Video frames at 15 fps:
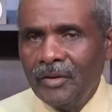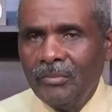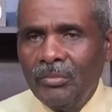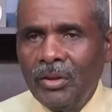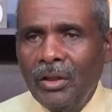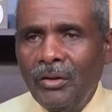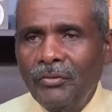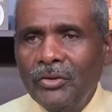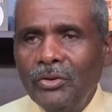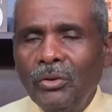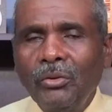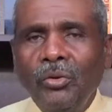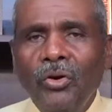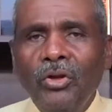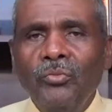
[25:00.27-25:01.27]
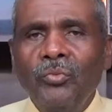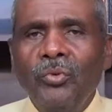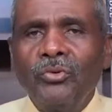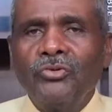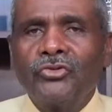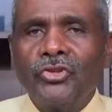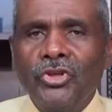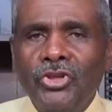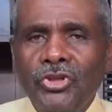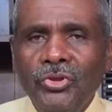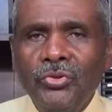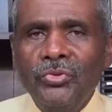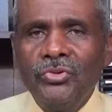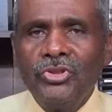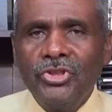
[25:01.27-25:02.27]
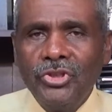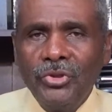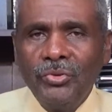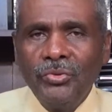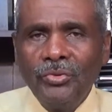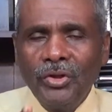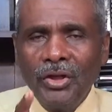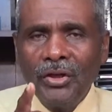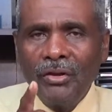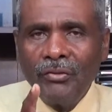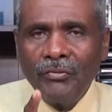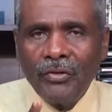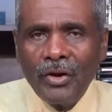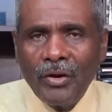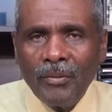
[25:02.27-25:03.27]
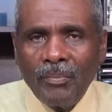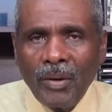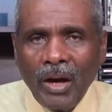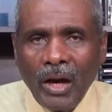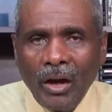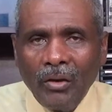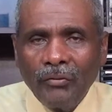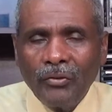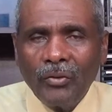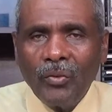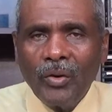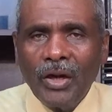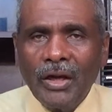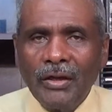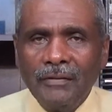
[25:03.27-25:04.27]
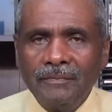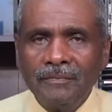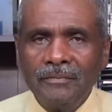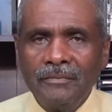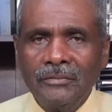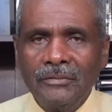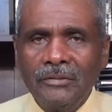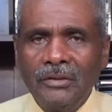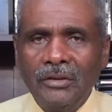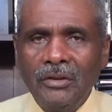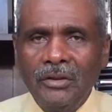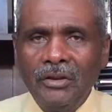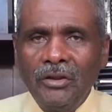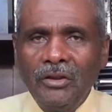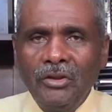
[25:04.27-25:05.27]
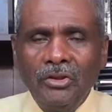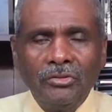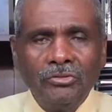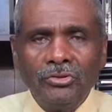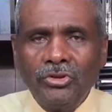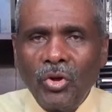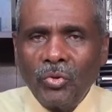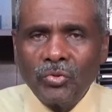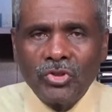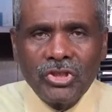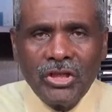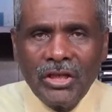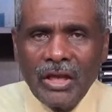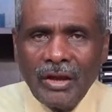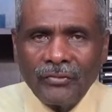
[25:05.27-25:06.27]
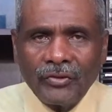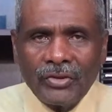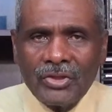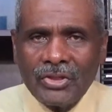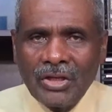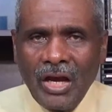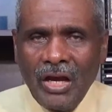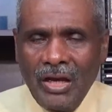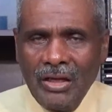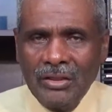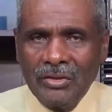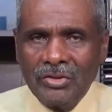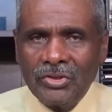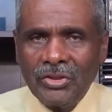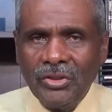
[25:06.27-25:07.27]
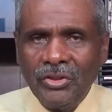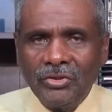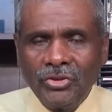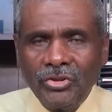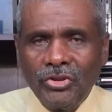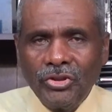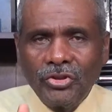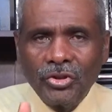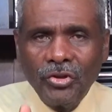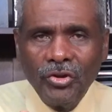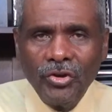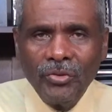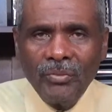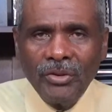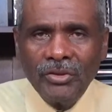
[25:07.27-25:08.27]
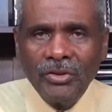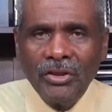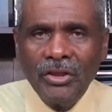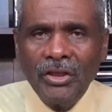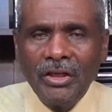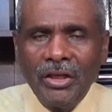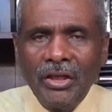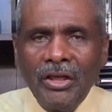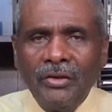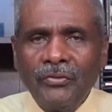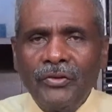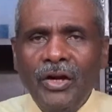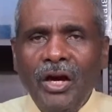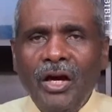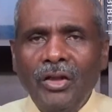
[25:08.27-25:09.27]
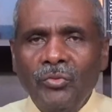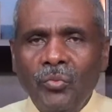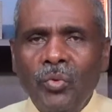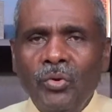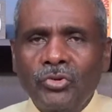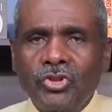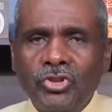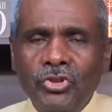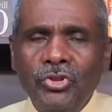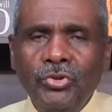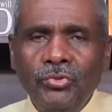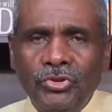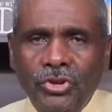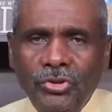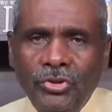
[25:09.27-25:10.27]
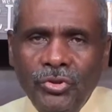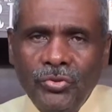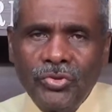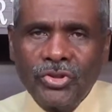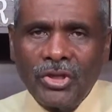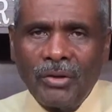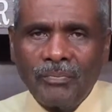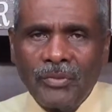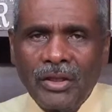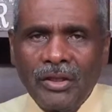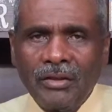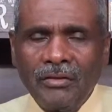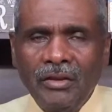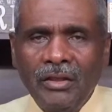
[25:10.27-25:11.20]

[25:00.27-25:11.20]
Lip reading: Beloved, the Lord wants to use you in a very powerful way. Don't seek after signs to determine if God wants you to do something,